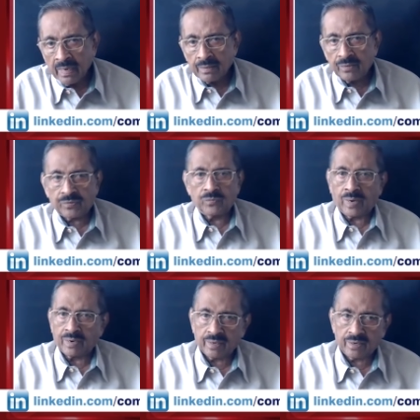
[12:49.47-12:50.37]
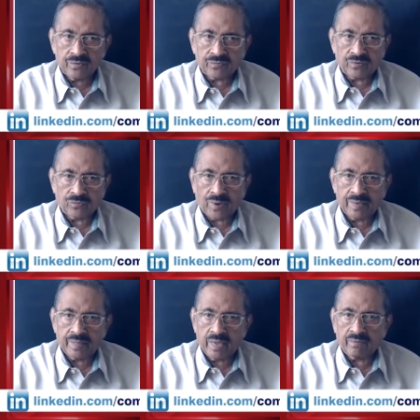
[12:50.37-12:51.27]
This is one of the reasons why
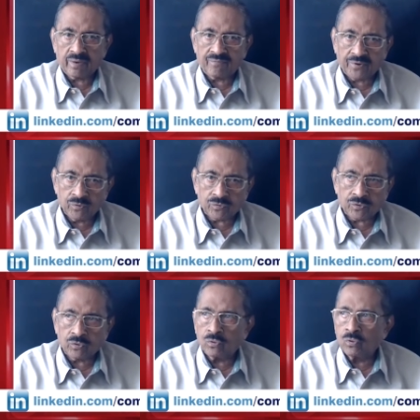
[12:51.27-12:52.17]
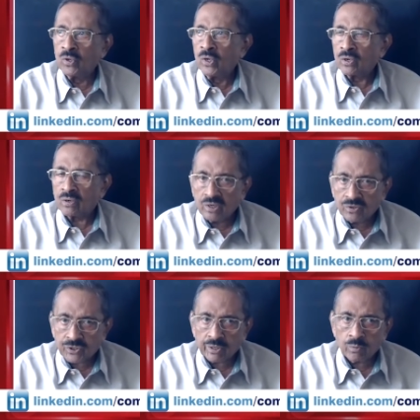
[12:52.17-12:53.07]
they have refused to
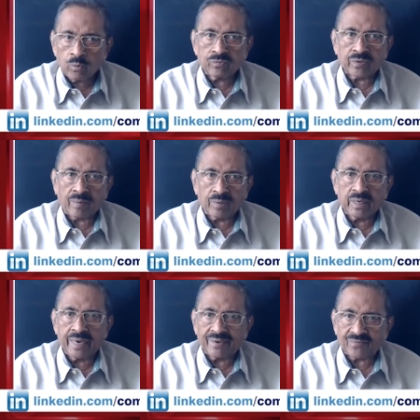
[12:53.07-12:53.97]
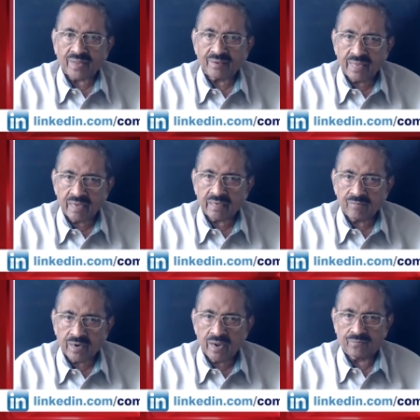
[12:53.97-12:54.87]
reschedule some of the debts that they have
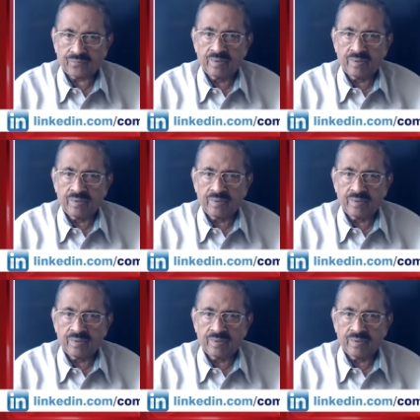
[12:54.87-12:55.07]
given us.